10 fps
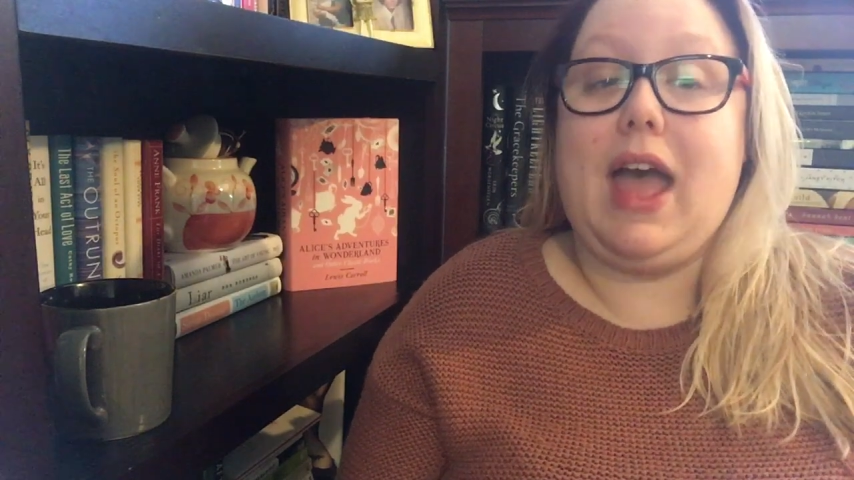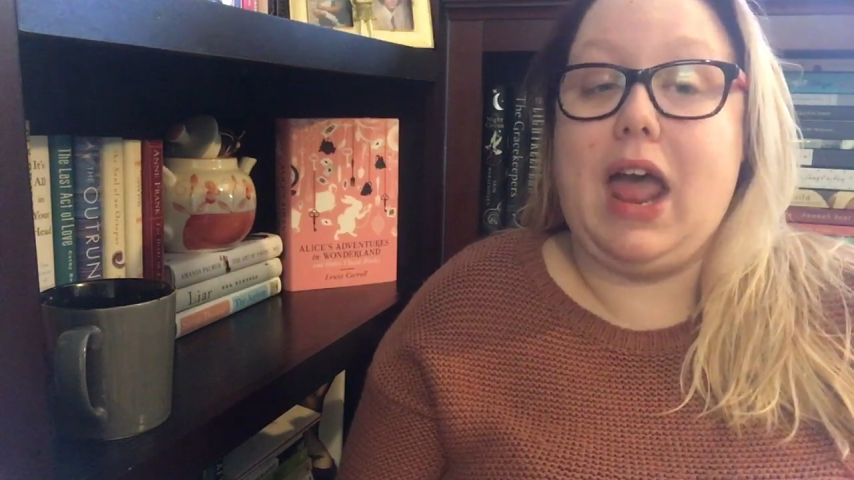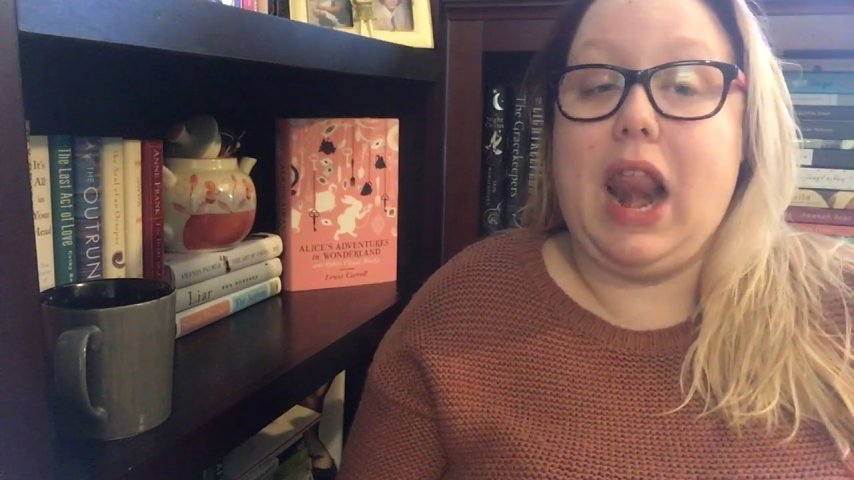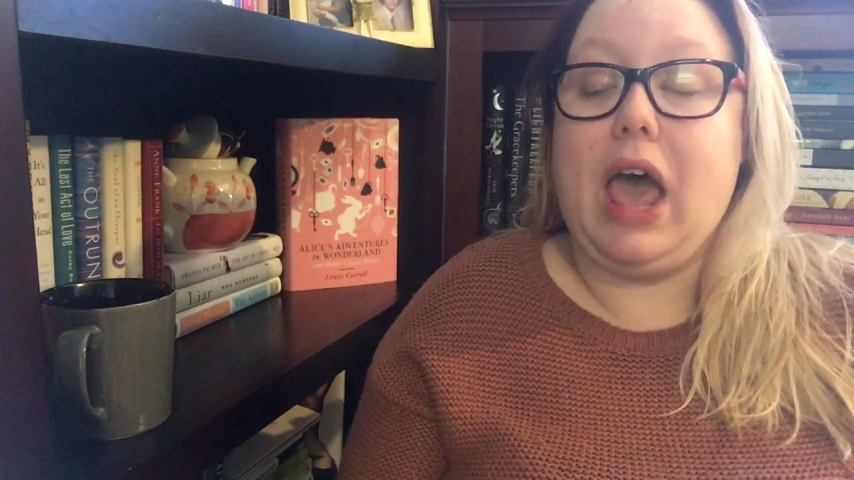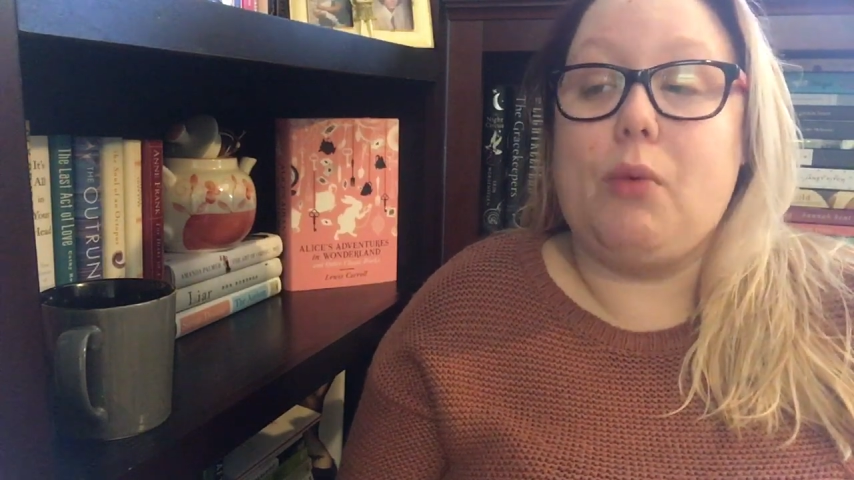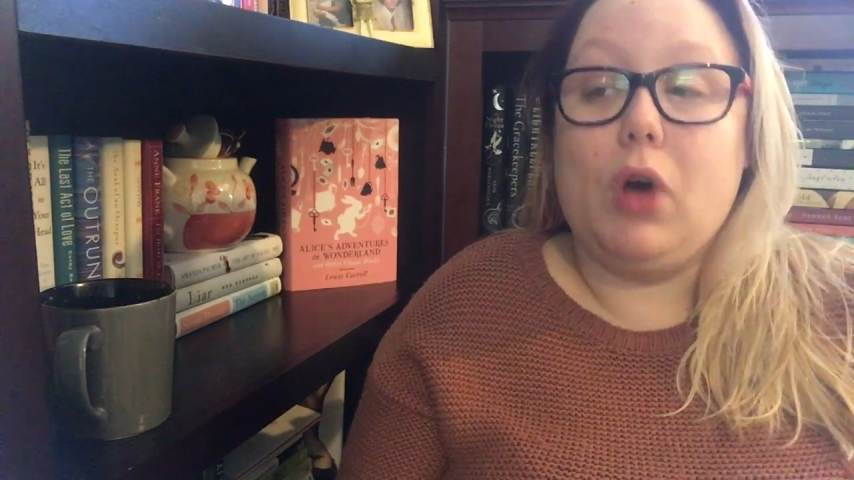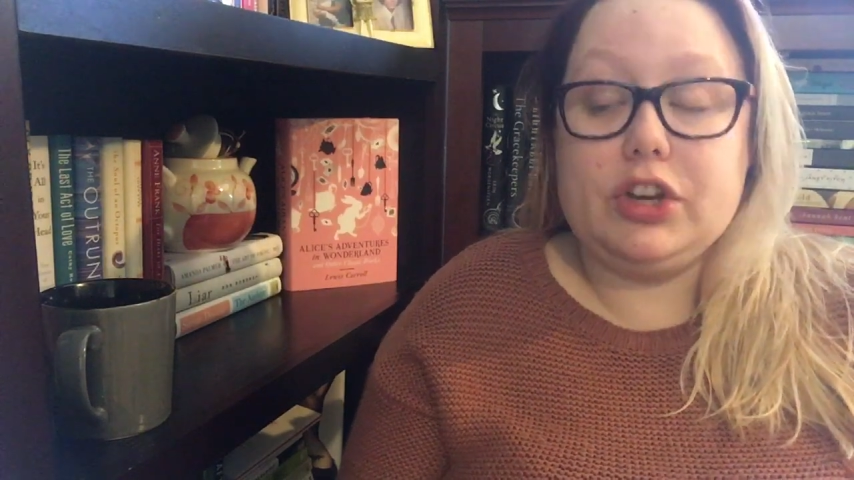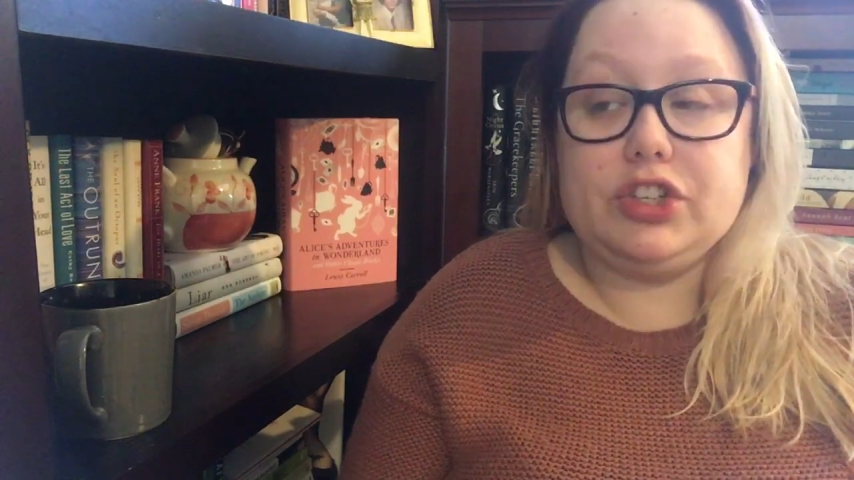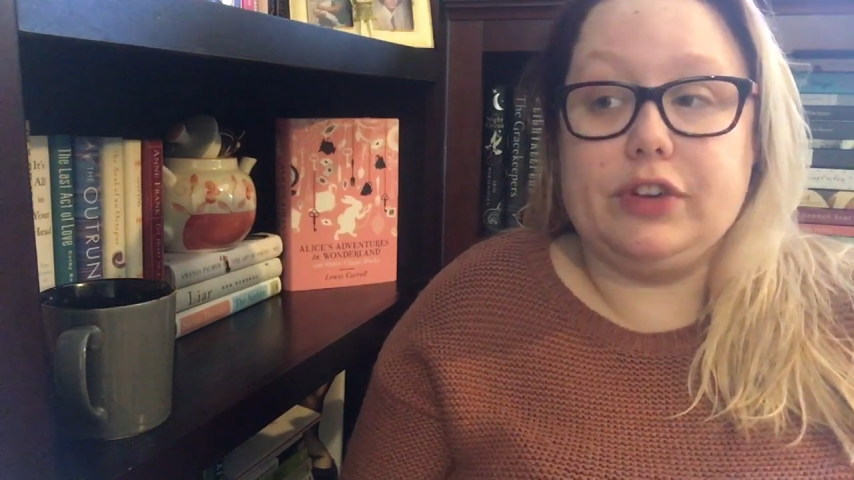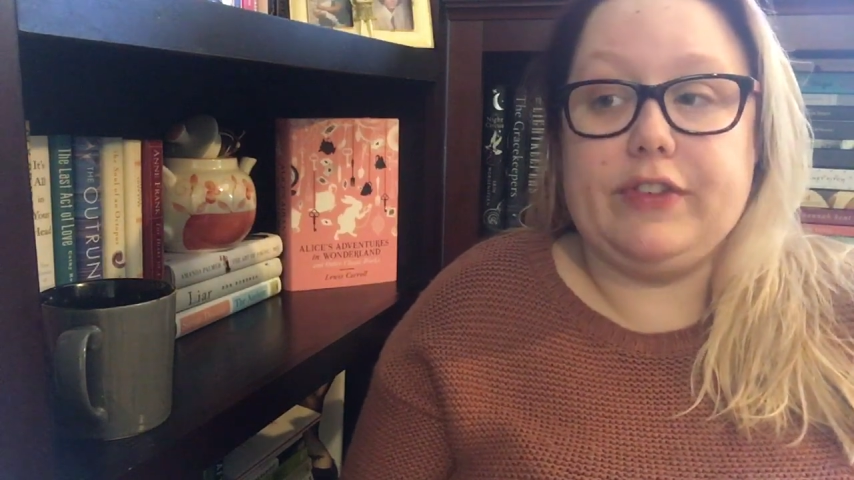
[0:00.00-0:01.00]
and I
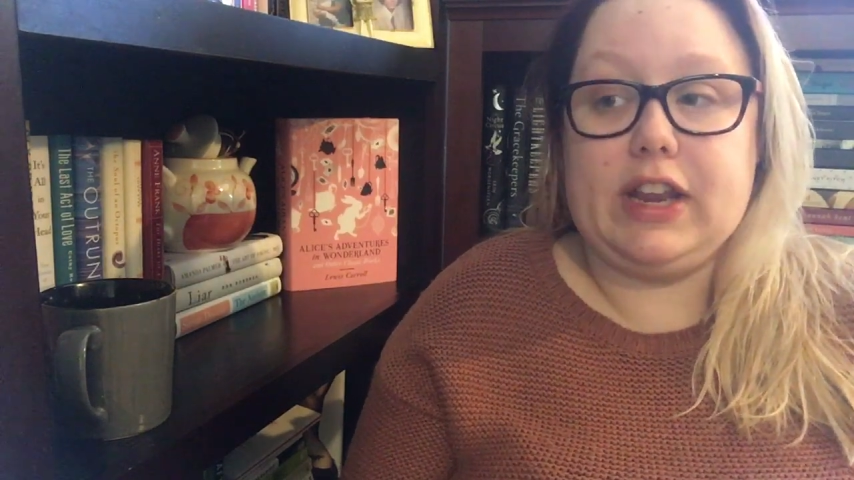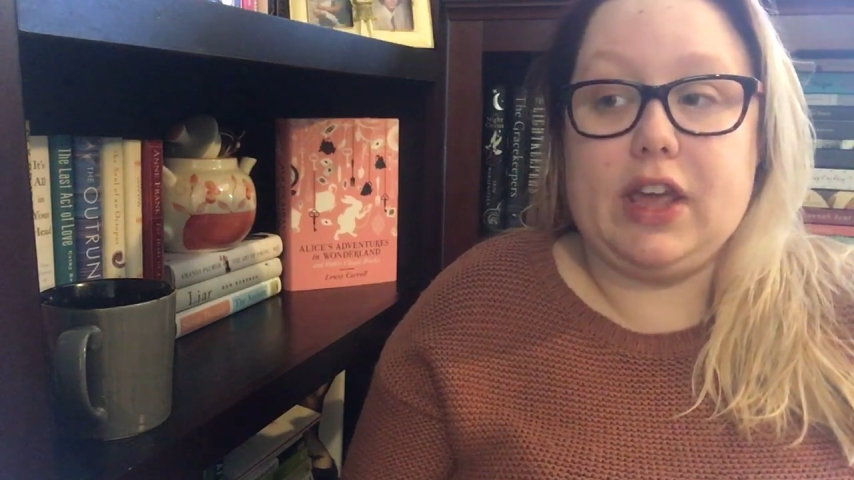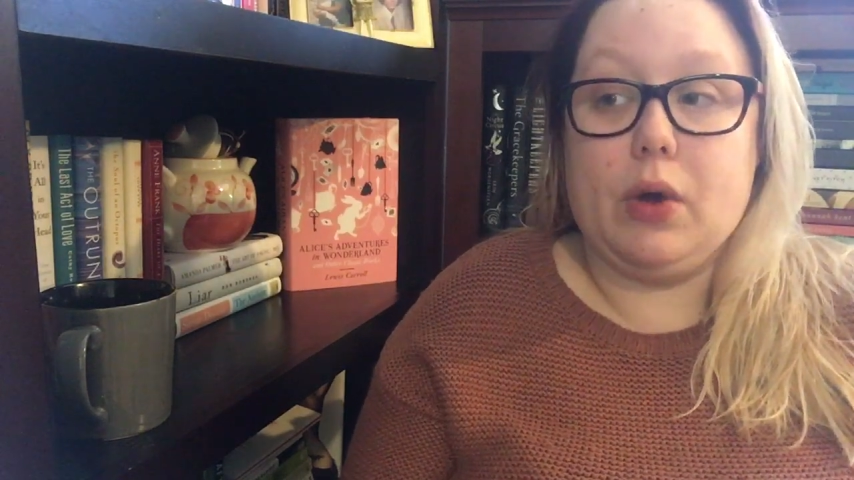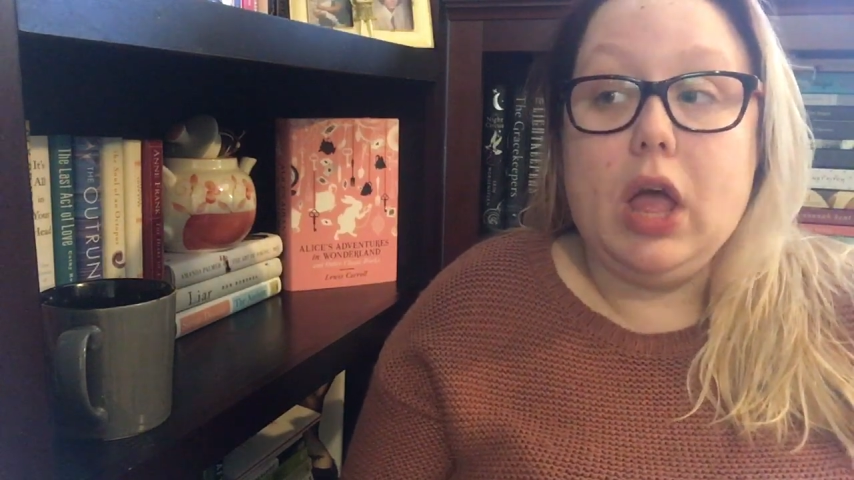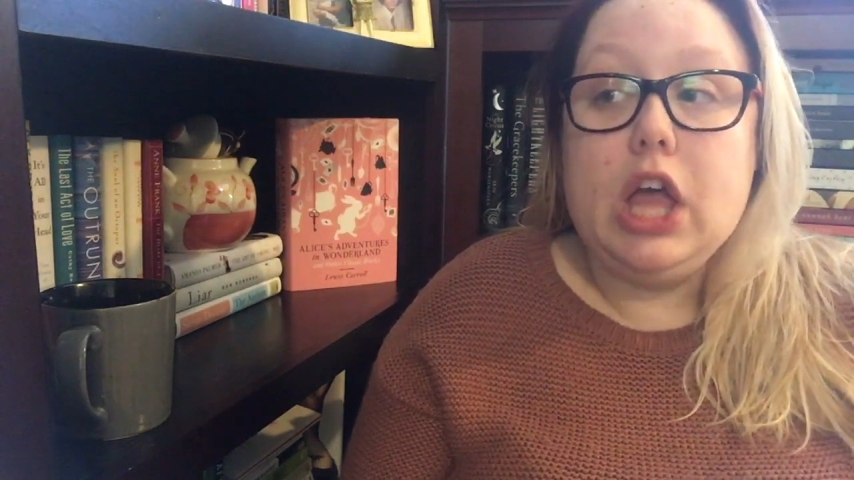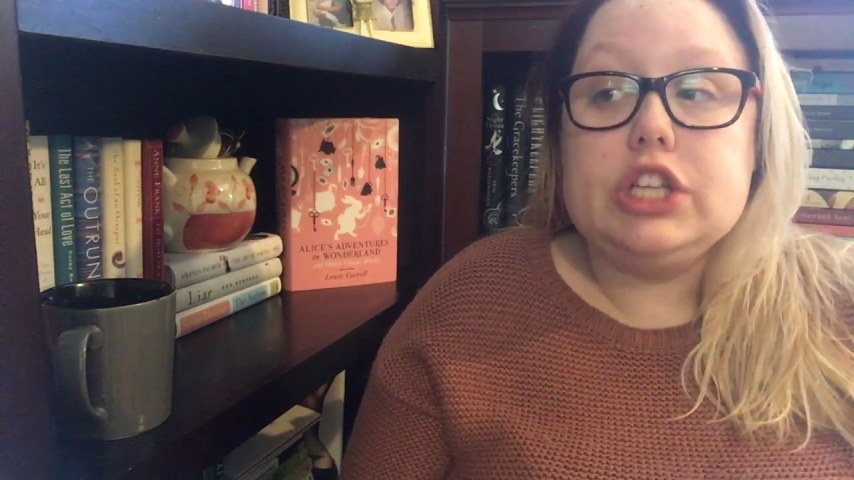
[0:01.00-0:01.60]
watched her video